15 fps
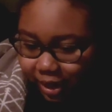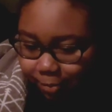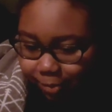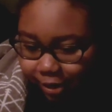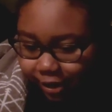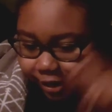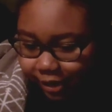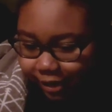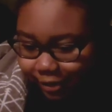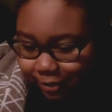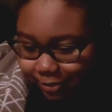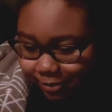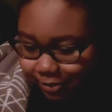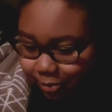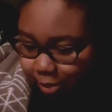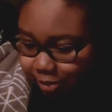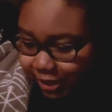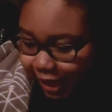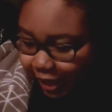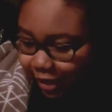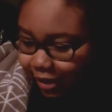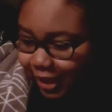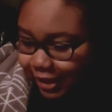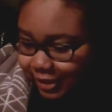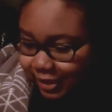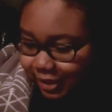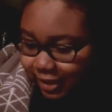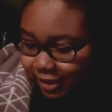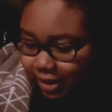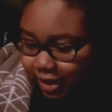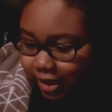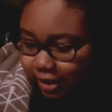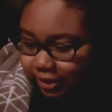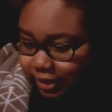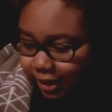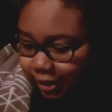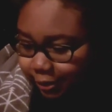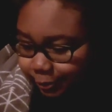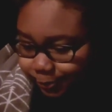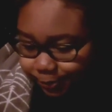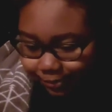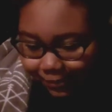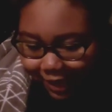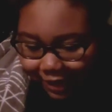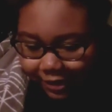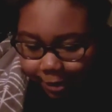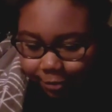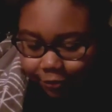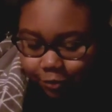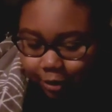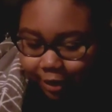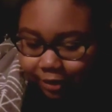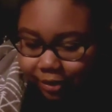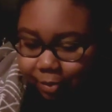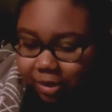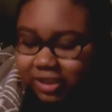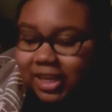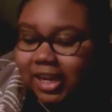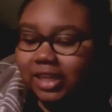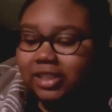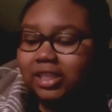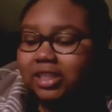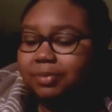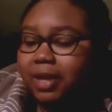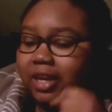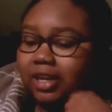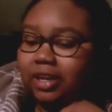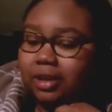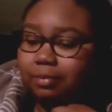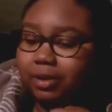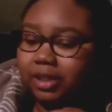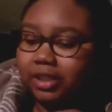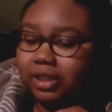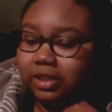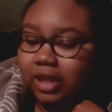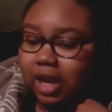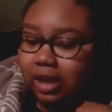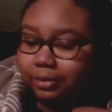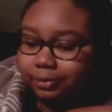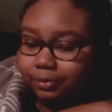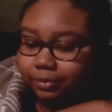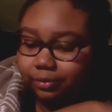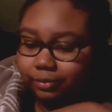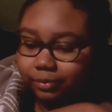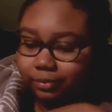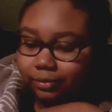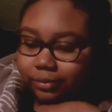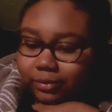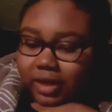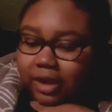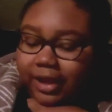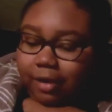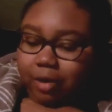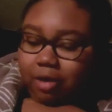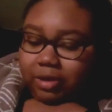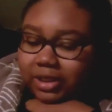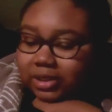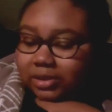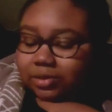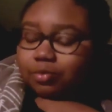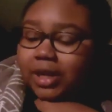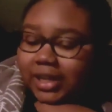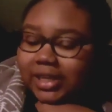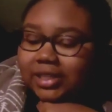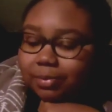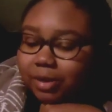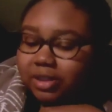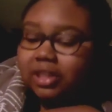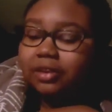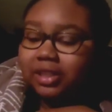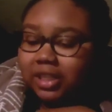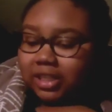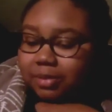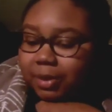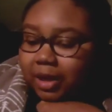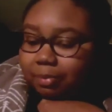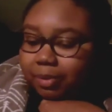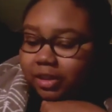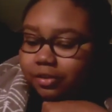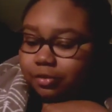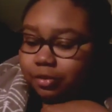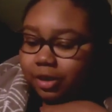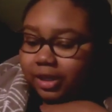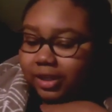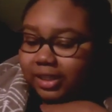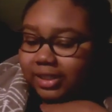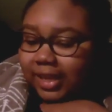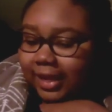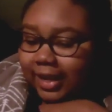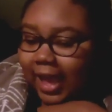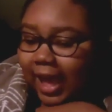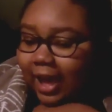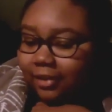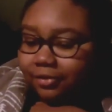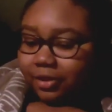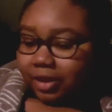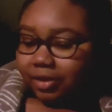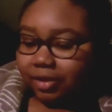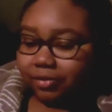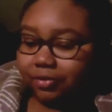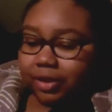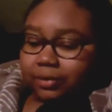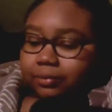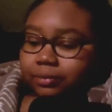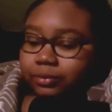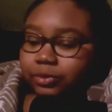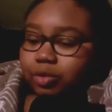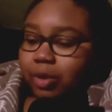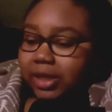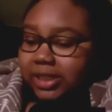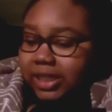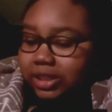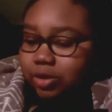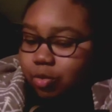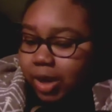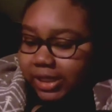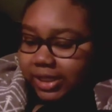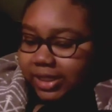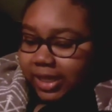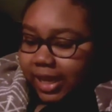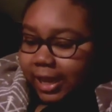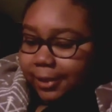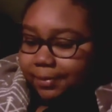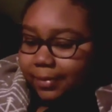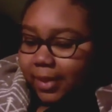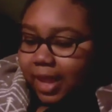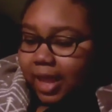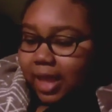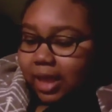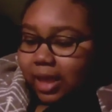where was I? Oh yes. So number 4, the most anticipated book. Okay, what is the most anticipated book for the second half of 2020?